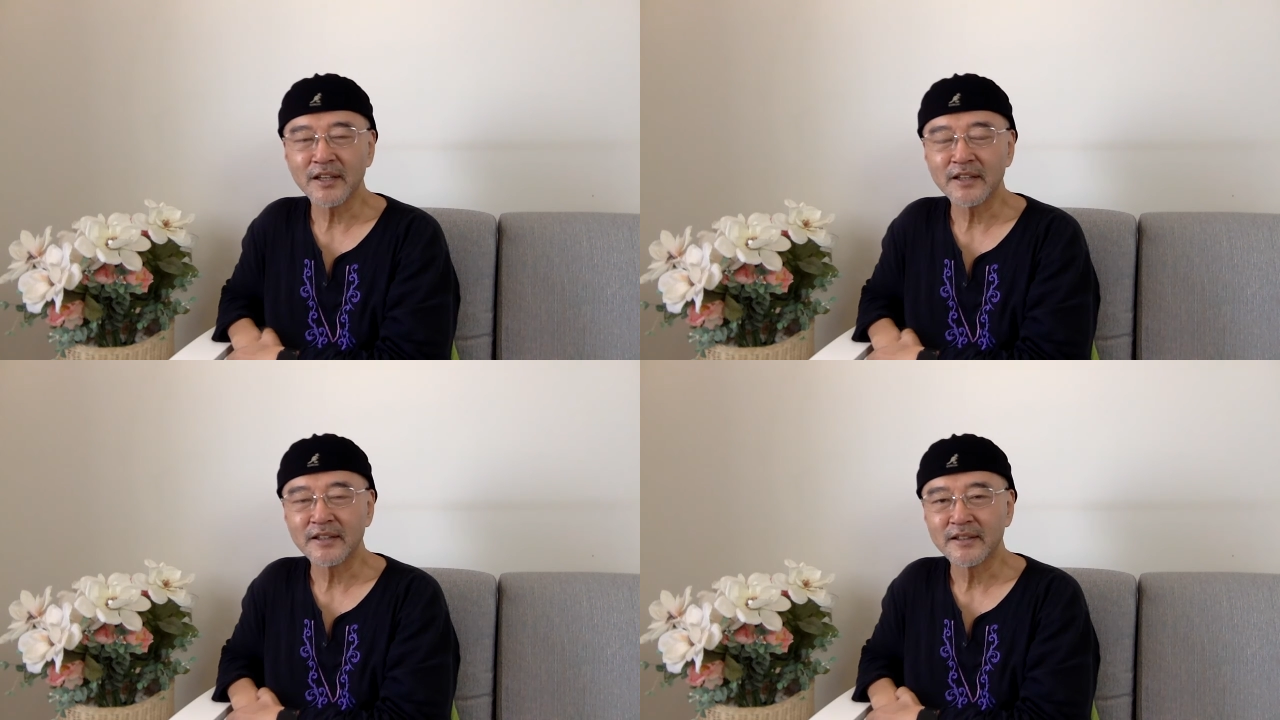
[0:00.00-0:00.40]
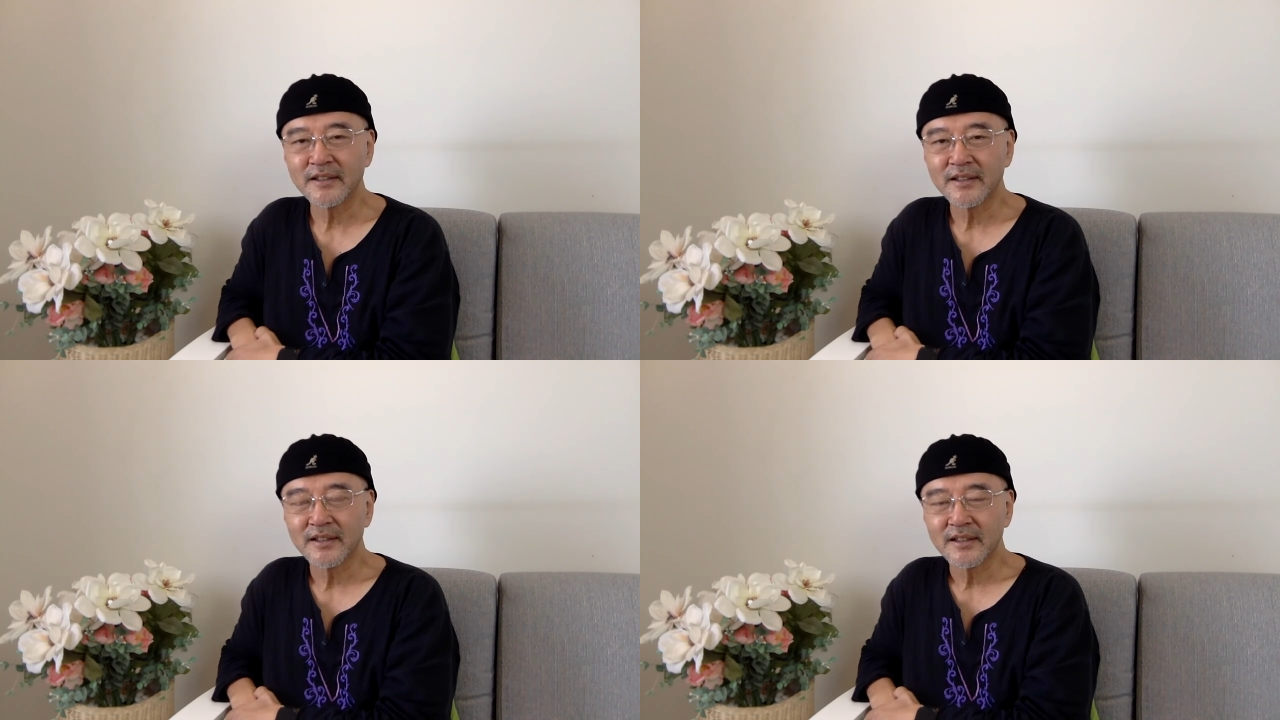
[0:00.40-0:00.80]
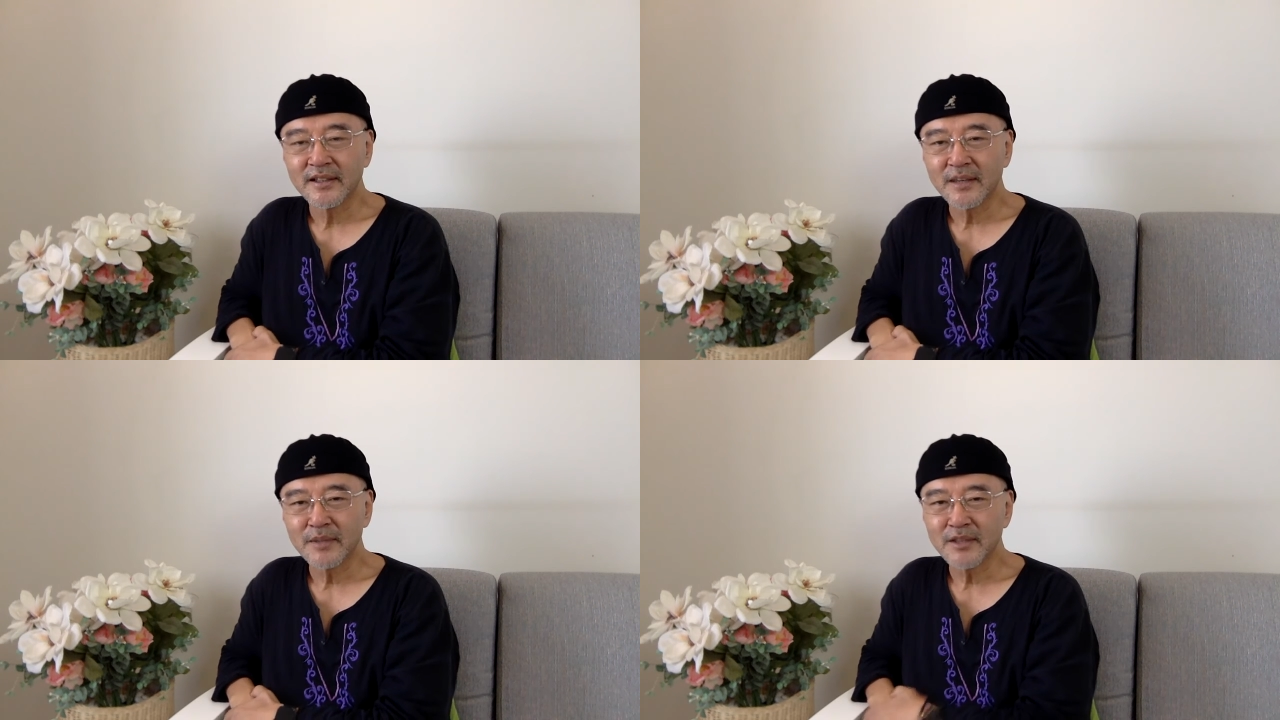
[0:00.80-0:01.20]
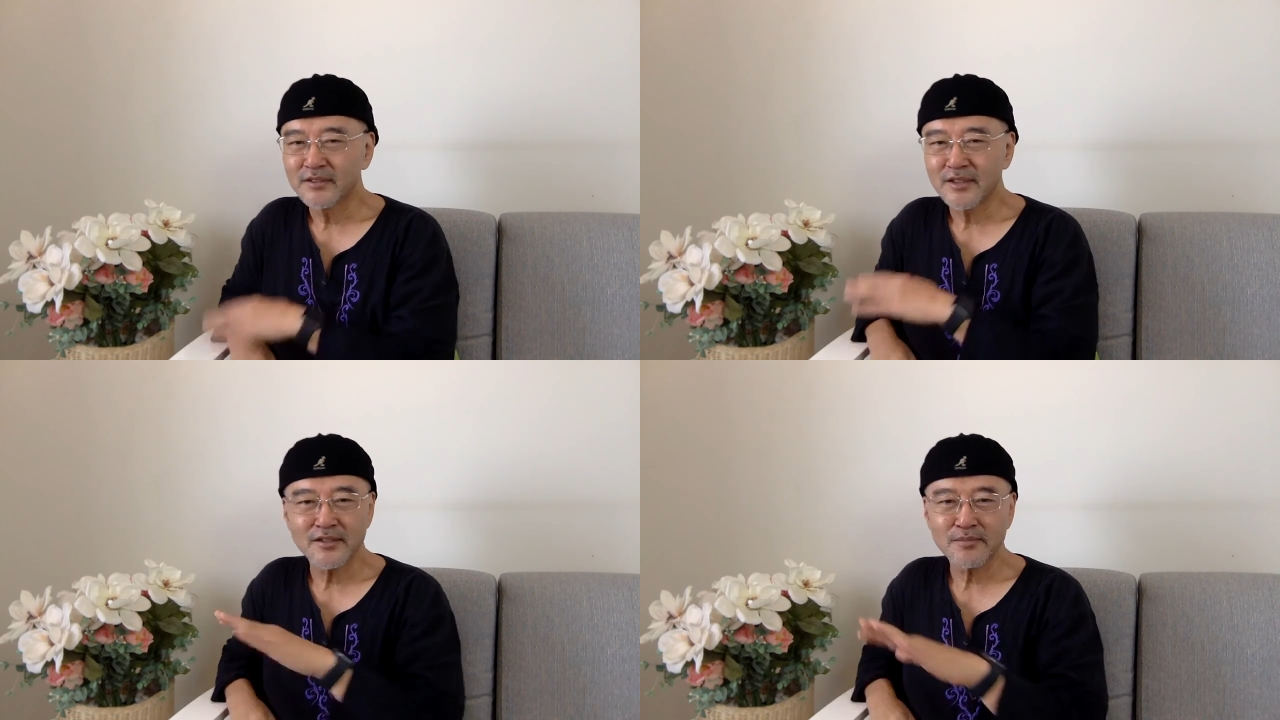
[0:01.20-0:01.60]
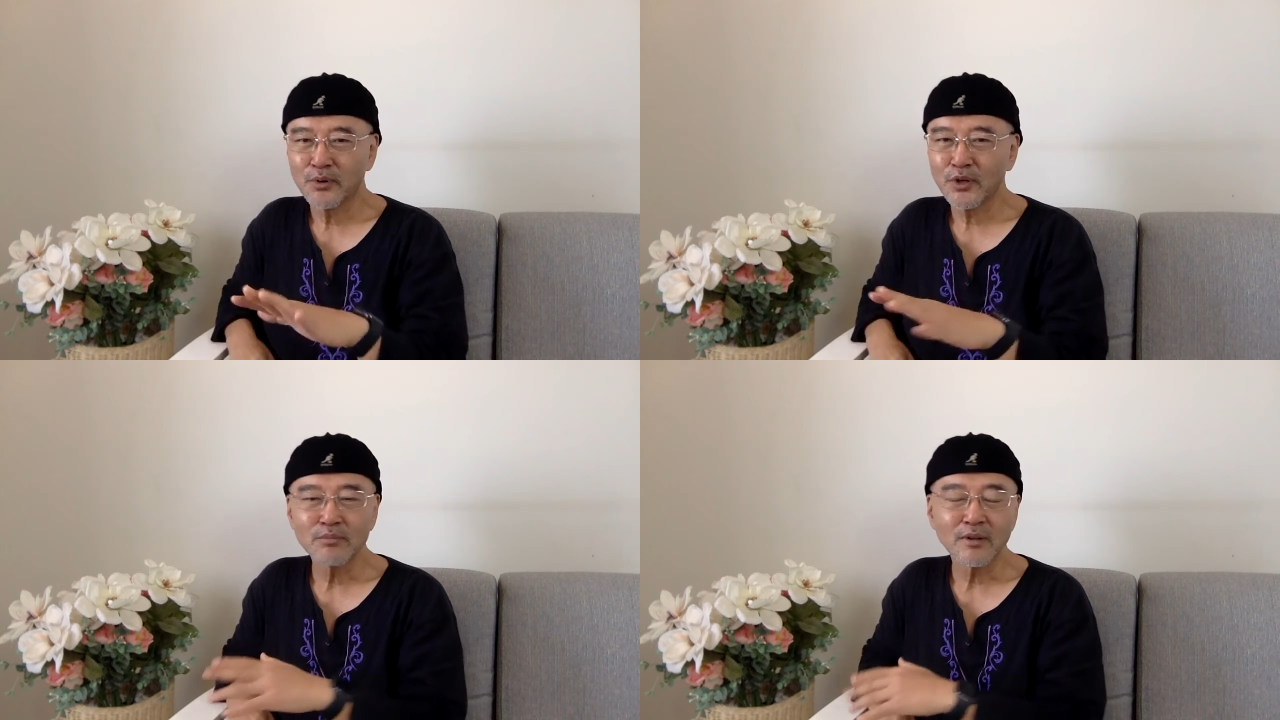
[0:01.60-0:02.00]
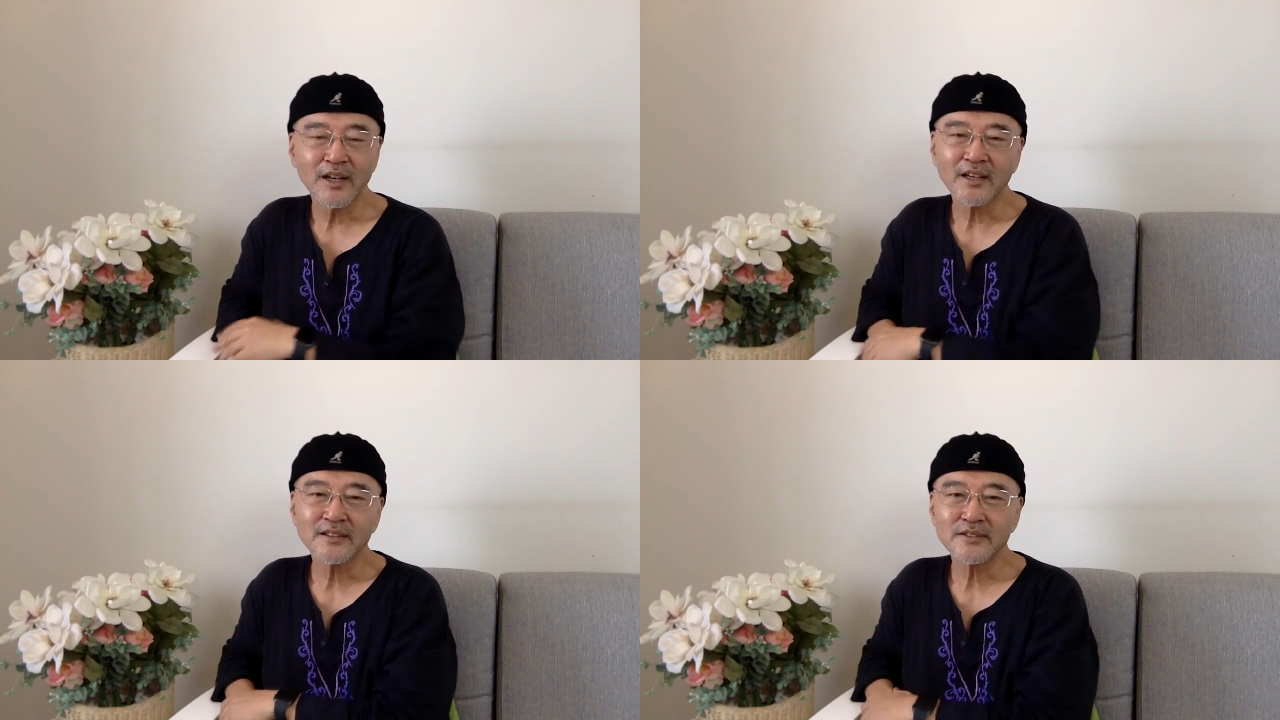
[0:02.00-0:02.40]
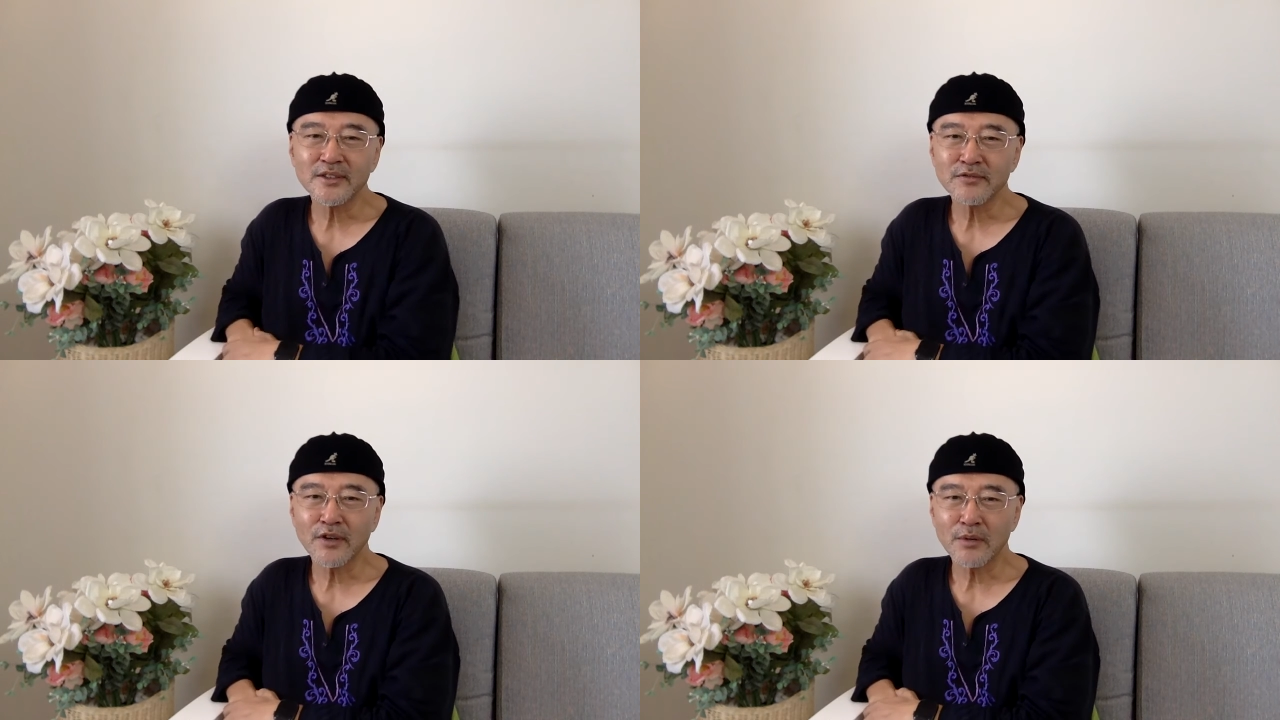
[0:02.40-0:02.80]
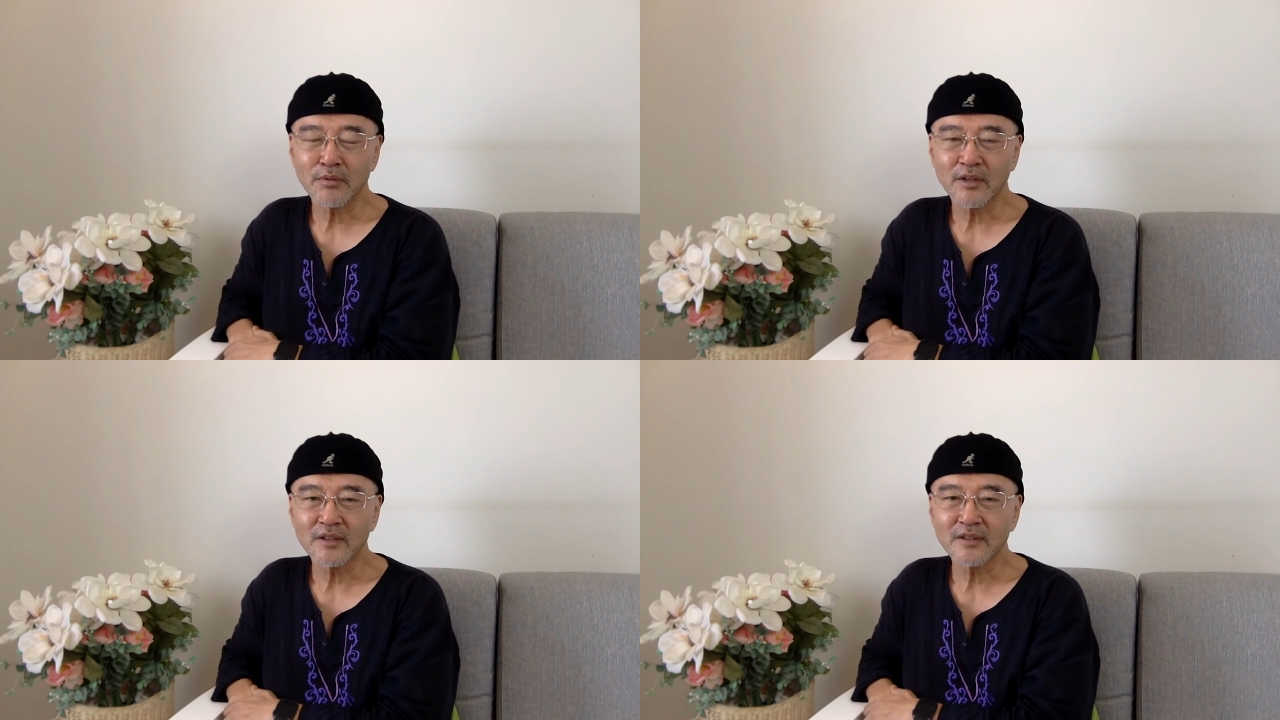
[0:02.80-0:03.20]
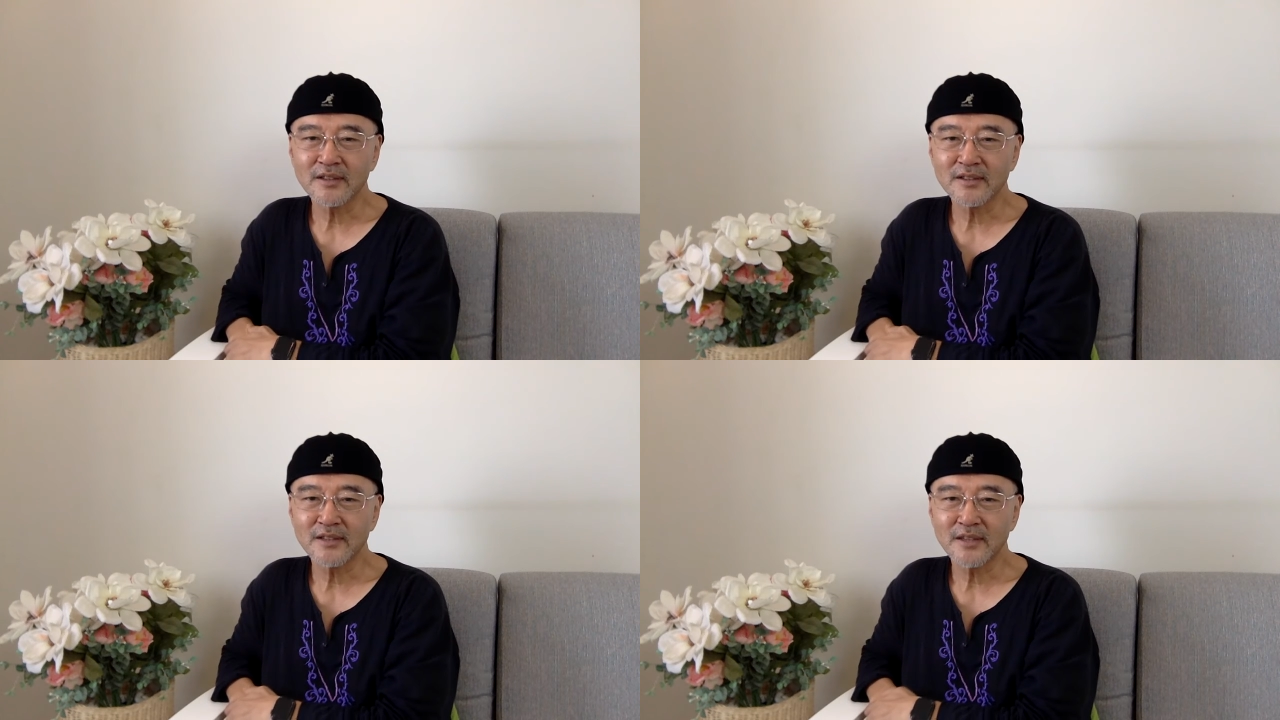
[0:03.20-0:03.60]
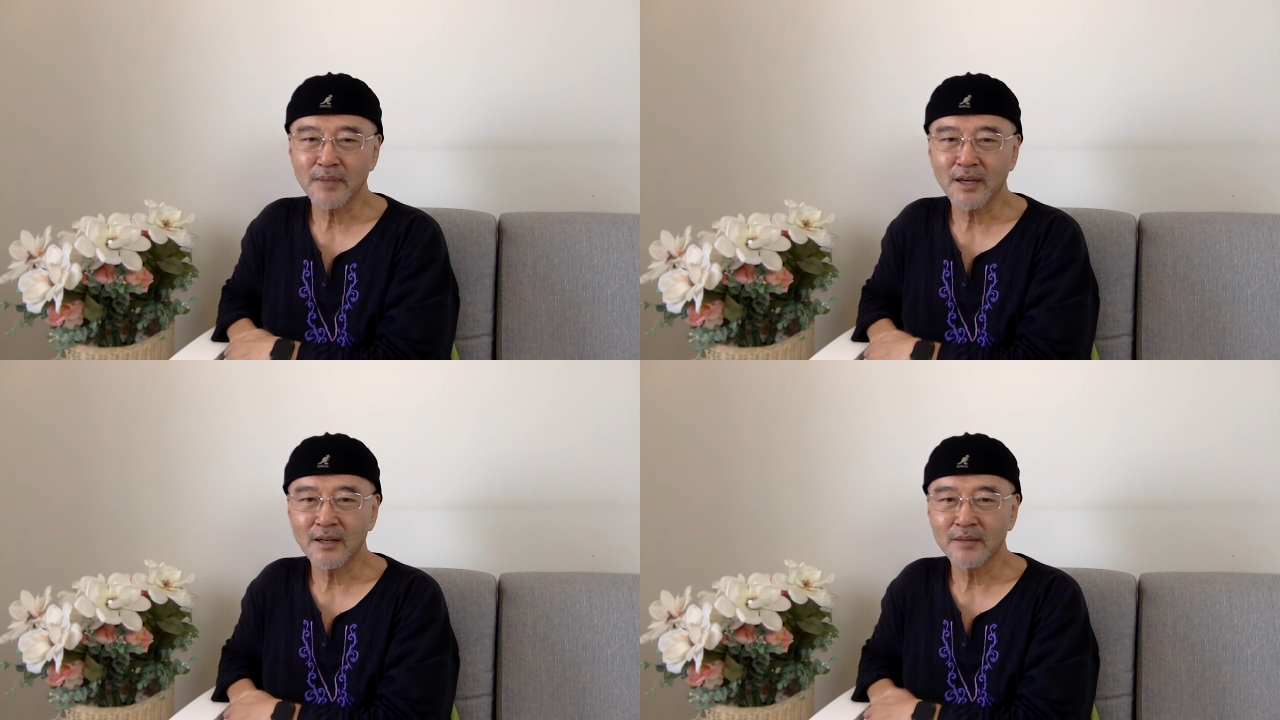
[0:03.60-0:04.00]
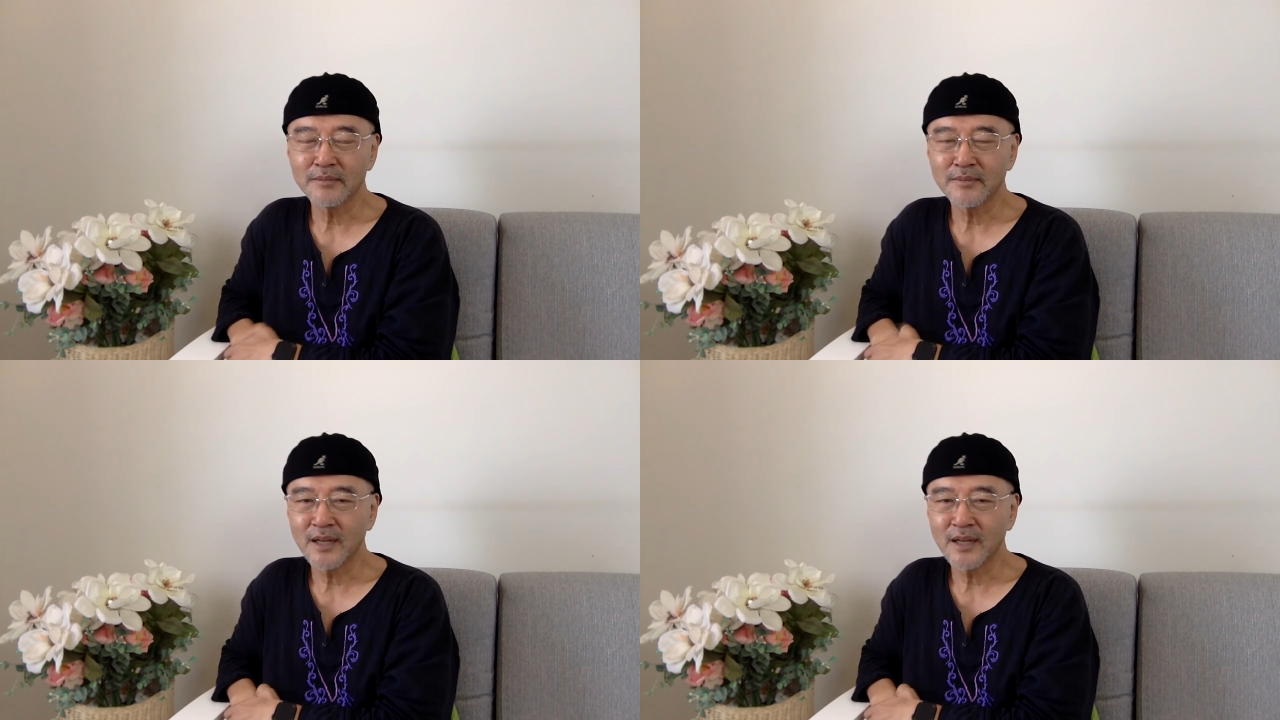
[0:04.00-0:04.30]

And I mean, he says point blank, just very bluntly, he said, Bob,